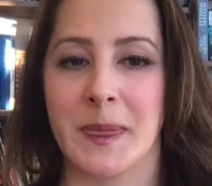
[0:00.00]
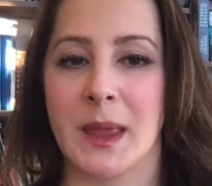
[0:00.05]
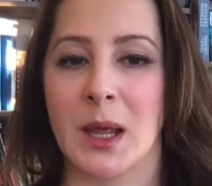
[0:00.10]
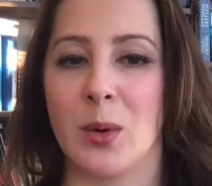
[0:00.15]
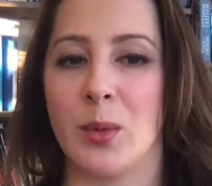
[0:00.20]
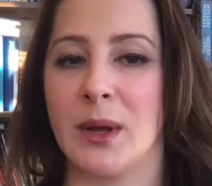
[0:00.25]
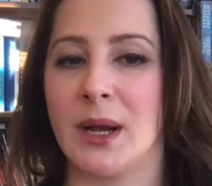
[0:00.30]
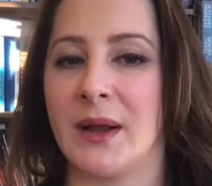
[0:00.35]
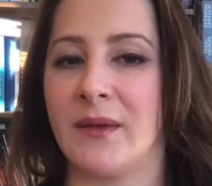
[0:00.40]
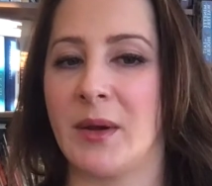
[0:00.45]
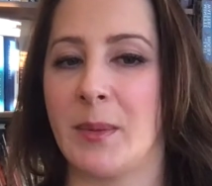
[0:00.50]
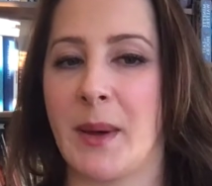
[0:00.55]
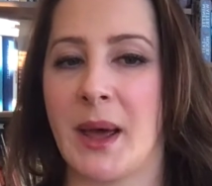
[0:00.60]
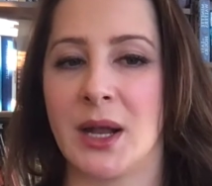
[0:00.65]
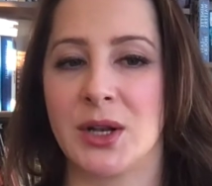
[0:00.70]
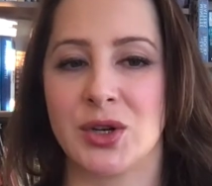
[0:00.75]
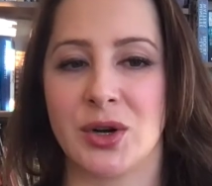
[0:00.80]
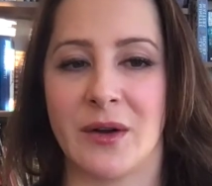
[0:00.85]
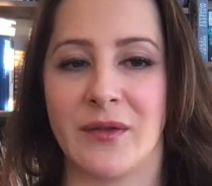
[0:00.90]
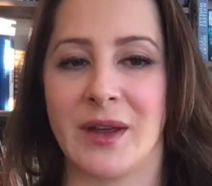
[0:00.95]
Whenever
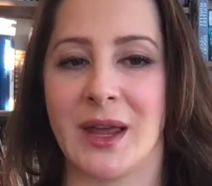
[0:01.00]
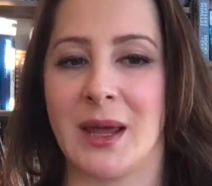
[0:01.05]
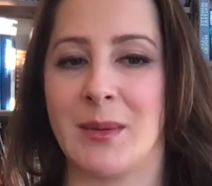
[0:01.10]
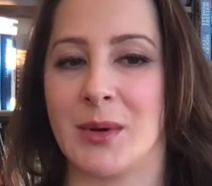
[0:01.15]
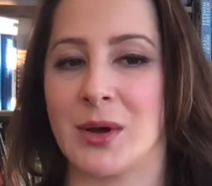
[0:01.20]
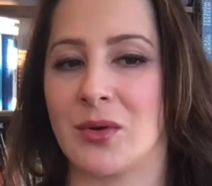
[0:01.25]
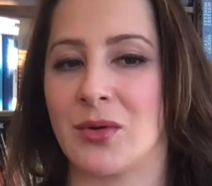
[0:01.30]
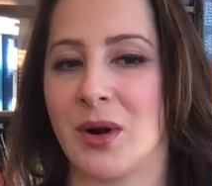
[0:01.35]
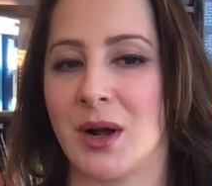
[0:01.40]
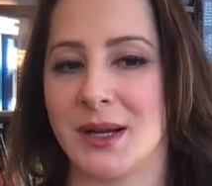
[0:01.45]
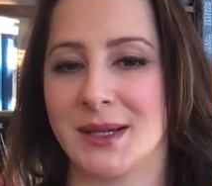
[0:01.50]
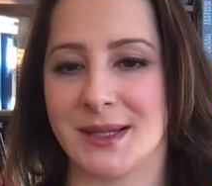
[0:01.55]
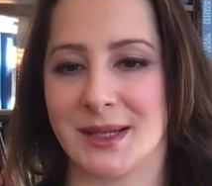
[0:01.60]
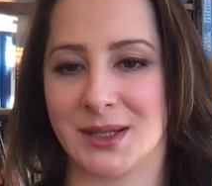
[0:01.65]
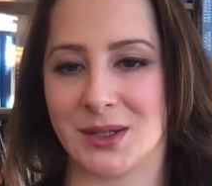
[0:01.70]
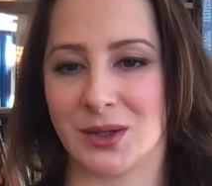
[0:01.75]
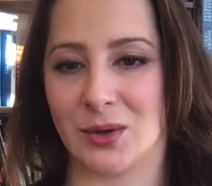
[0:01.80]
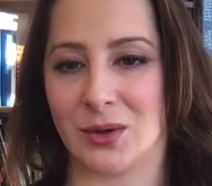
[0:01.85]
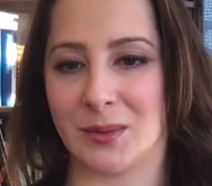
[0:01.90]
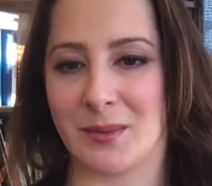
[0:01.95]
Petrov came across
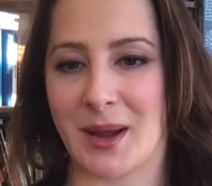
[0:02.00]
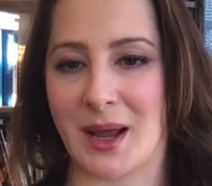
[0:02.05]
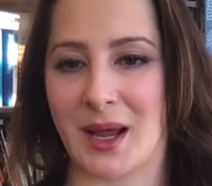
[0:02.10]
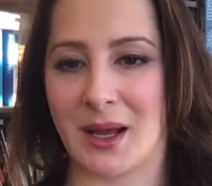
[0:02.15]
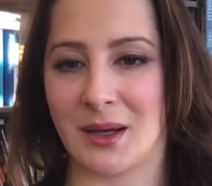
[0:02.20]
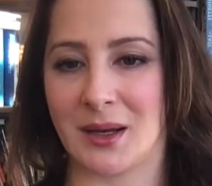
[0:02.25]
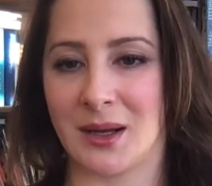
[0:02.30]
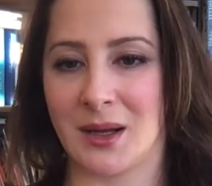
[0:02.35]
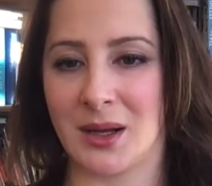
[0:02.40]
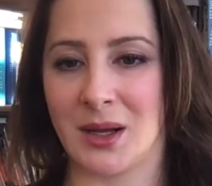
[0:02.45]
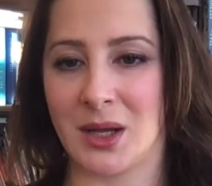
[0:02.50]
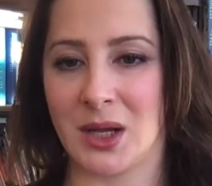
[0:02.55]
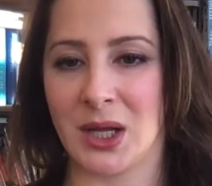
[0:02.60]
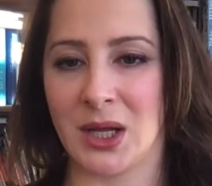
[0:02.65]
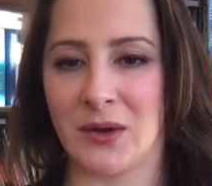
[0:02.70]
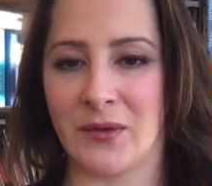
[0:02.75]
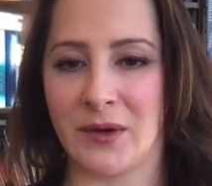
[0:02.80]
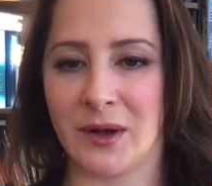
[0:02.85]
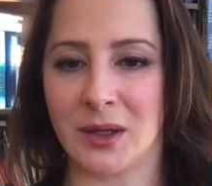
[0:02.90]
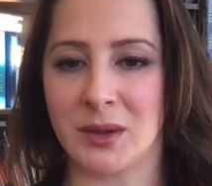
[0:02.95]
this old man,
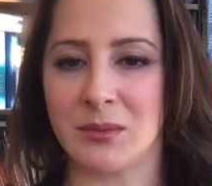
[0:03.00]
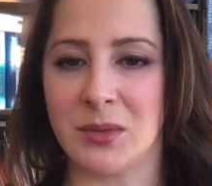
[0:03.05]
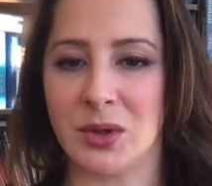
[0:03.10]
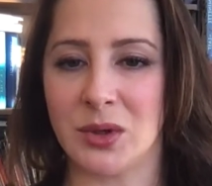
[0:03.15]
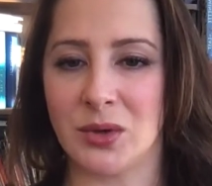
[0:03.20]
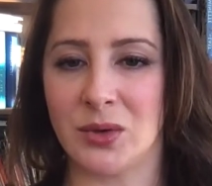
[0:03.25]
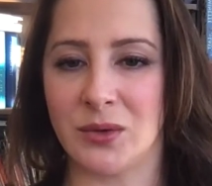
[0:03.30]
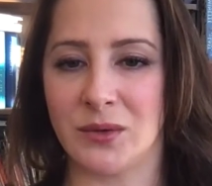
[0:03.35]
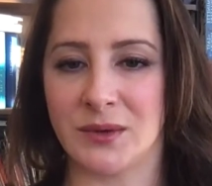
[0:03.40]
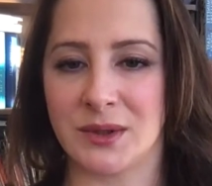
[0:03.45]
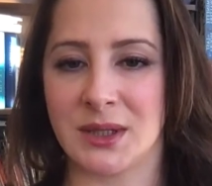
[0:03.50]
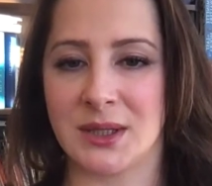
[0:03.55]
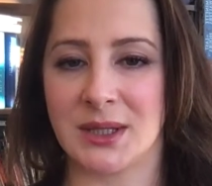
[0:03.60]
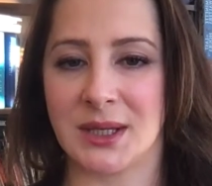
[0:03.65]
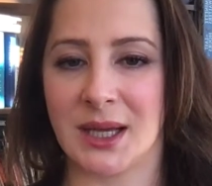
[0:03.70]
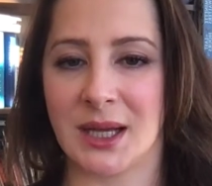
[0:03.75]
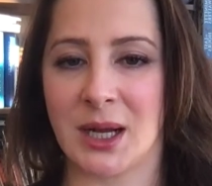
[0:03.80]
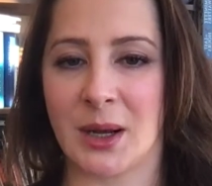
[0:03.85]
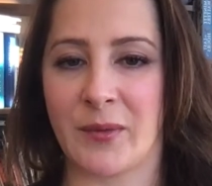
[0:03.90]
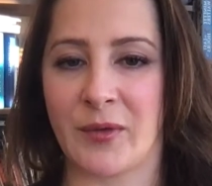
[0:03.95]
he felt moved to
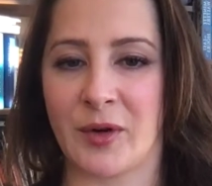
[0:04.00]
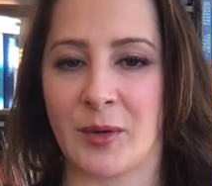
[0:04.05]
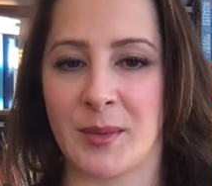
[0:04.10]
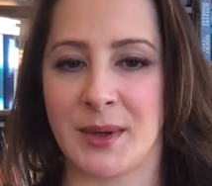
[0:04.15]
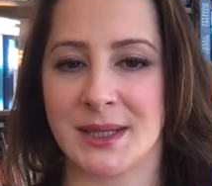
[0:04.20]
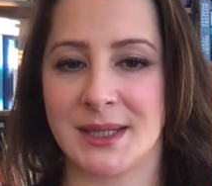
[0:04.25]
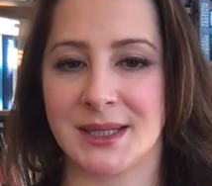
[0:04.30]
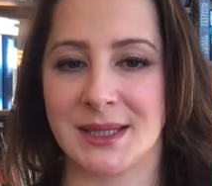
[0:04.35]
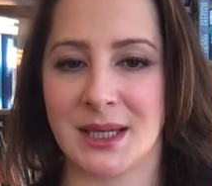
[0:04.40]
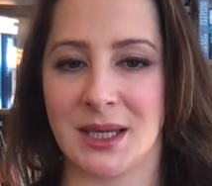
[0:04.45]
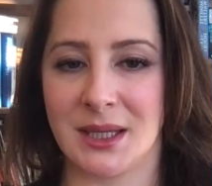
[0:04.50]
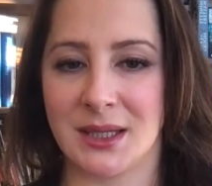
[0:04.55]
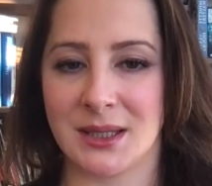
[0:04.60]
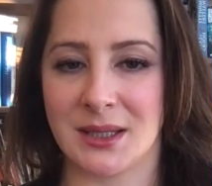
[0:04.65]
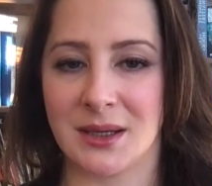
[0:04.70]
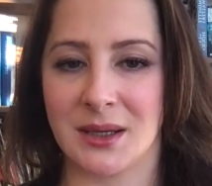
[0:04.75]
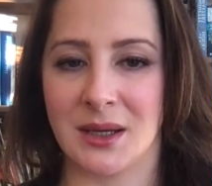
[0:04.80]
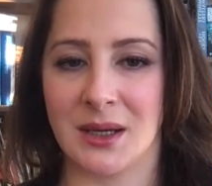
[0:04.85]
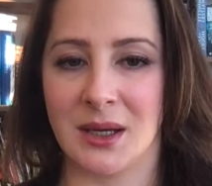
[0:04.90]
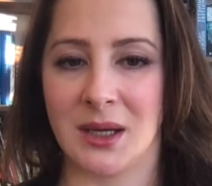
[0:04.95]
get up from his seat
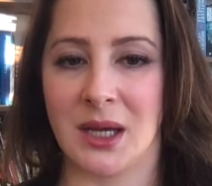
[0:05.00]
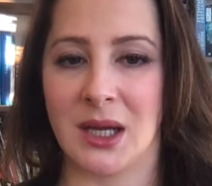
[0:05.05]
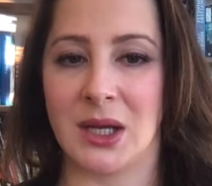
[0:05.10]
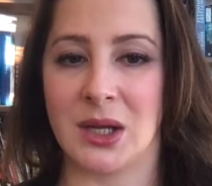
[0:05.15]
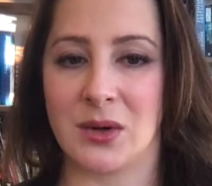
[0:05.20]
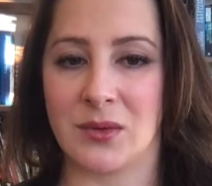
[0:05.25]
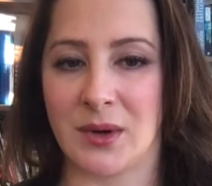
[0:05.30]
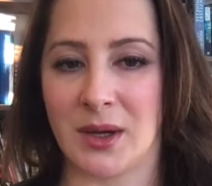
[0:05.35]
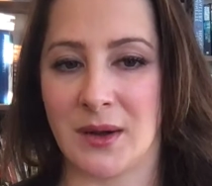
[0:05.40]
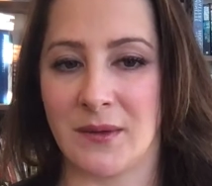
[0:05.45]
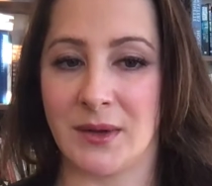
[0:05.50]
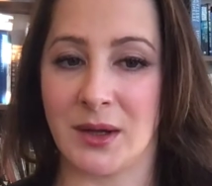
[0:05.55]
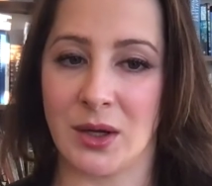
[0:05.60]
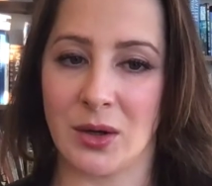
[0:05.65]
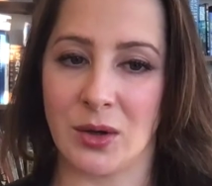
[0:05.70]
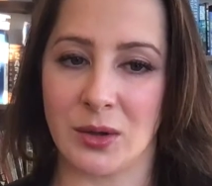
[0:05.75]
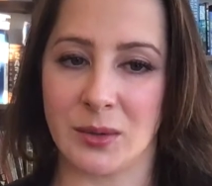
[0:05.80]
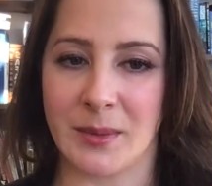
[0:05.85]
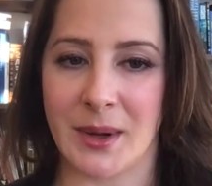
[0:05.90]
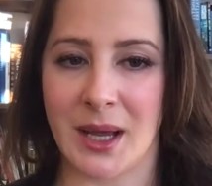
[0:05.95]
and aggrieve the
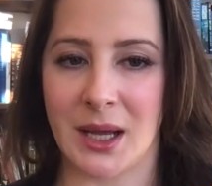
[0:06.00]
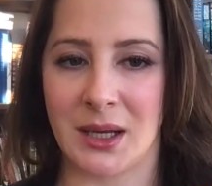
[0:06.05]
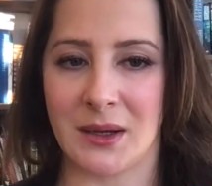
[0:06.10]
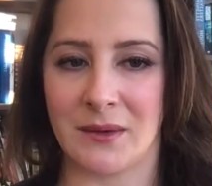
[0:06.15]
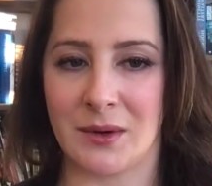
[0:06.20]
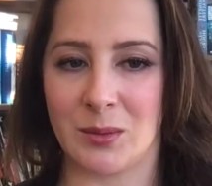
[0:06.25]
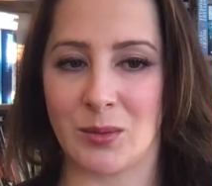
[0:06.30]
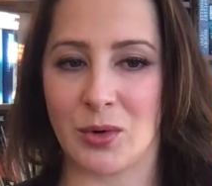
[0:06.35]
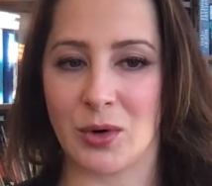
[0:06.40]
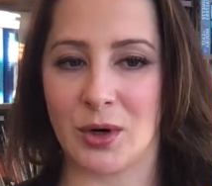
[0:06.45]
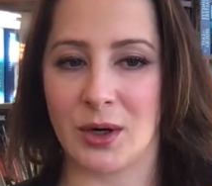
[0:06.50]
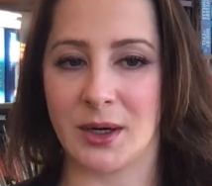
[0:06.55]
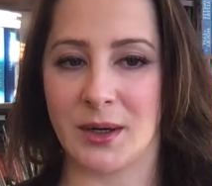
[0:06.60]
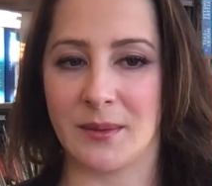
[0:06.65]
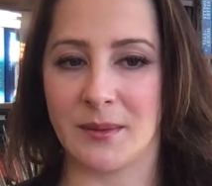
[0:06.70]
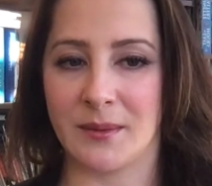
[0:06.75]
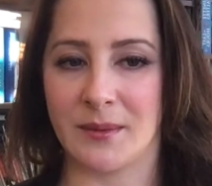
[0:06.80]
old man even more.